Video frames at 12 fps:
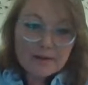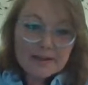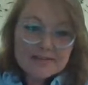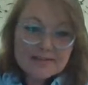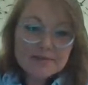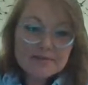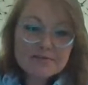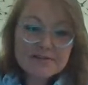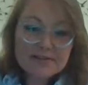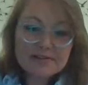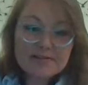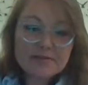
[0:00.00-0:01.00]
we had some
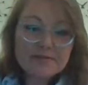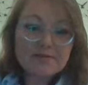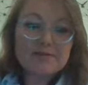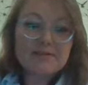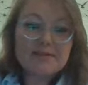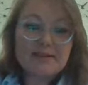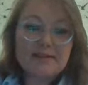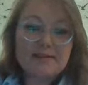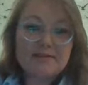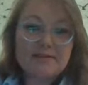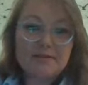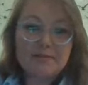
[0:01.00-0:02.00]
interesting tools to take
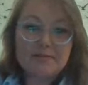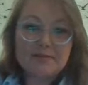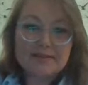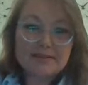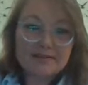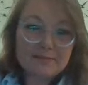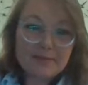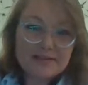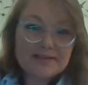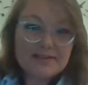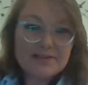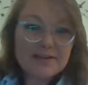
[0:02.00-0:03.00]
our samples, like
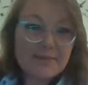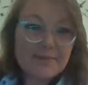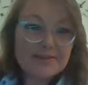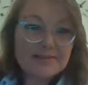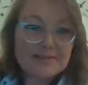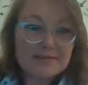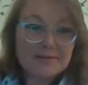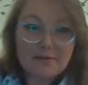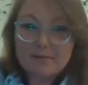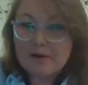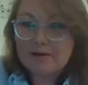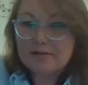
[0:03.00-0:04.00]
big sledgehammers and
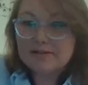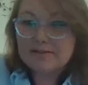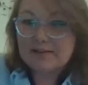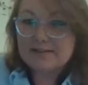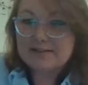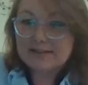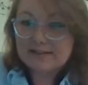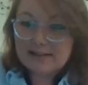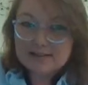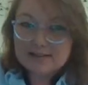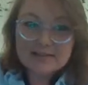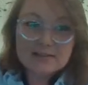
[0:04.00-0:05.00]
crowbars and things like
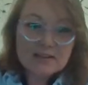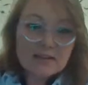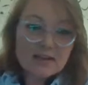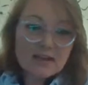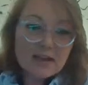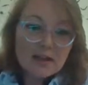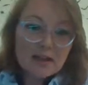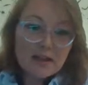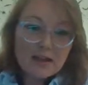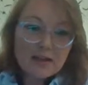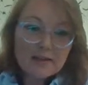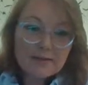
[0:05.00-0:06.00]
that.
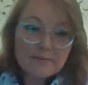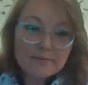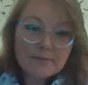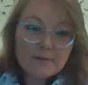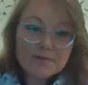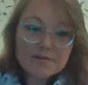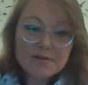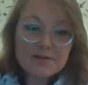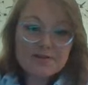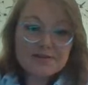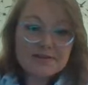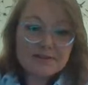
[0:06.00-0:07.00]
We also
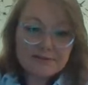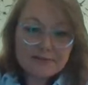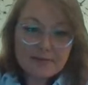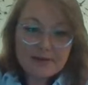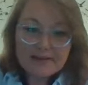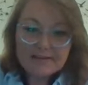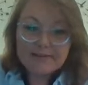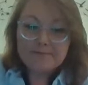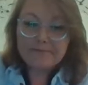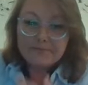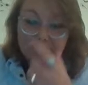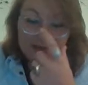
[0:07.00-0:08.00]
used a lift bag
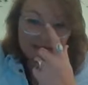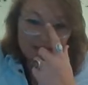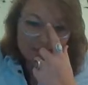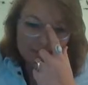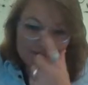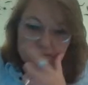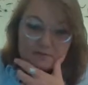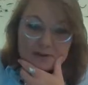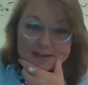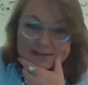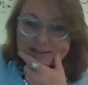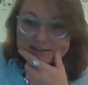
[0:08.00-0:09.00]
to
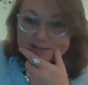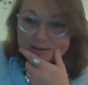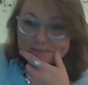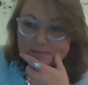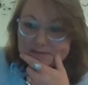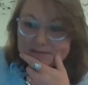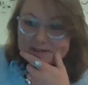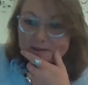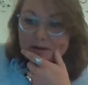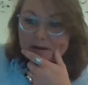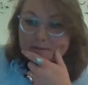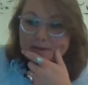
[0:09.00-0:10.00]
raise these samples because
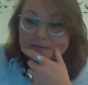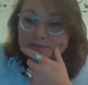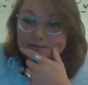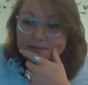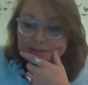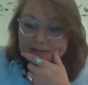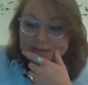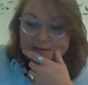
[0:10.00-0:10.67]
they weigh about 50